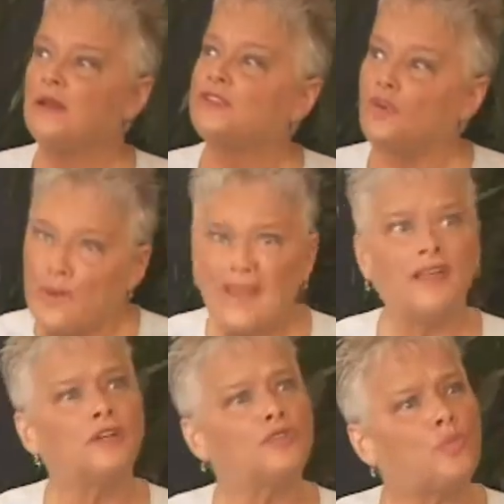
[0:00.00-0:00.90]
So
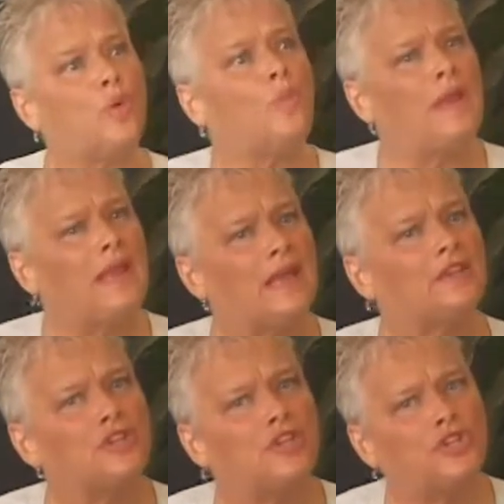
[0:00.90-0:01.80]
here's what we
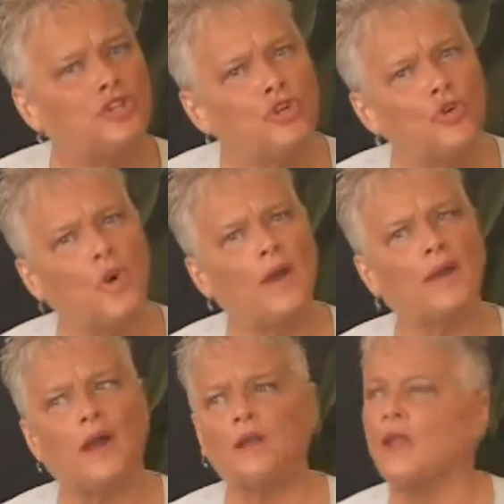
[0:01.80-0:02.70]
get to do on
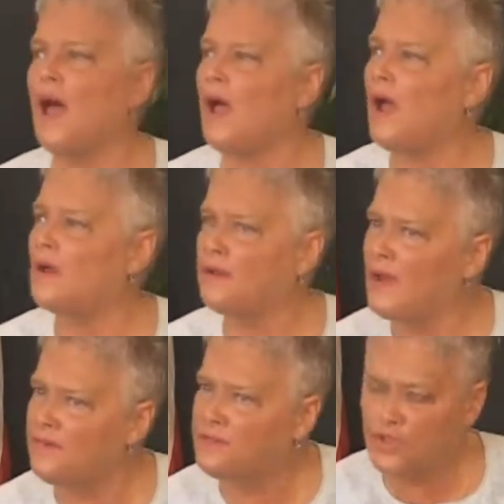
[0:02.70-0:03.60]
our
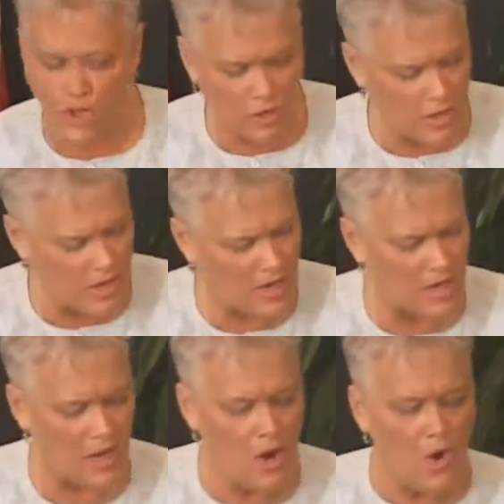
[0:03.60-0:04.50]
life journey.
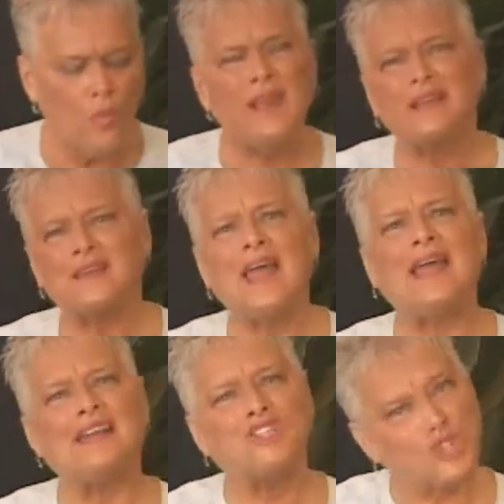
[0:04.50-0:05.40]
We get to
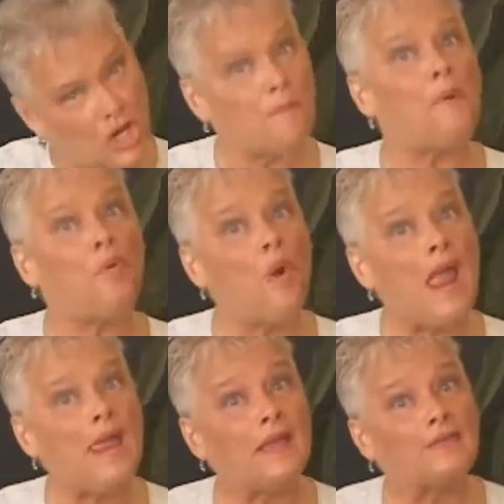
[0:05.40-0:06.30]
kind of chip
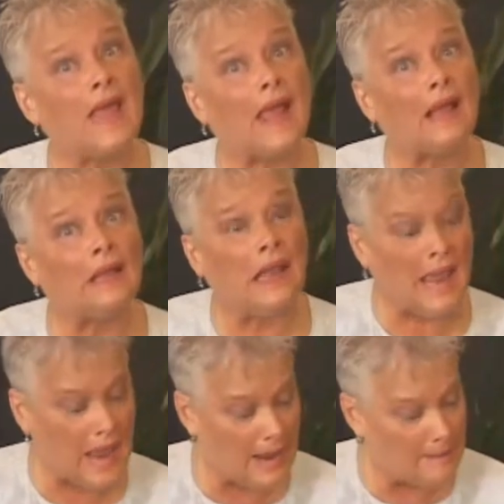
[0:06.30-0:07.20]
away at that
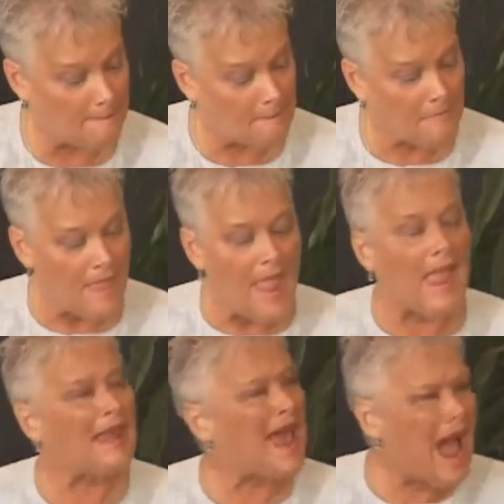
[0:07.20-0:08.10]
clay.
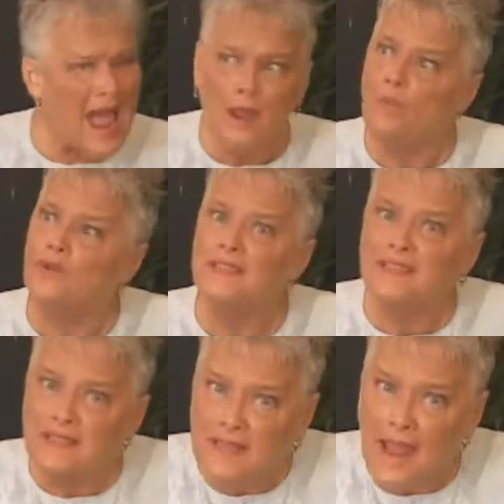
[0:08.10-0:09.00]
And I would
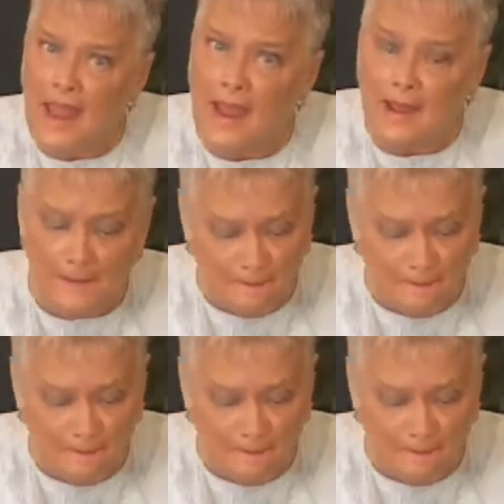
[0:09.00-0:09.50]
say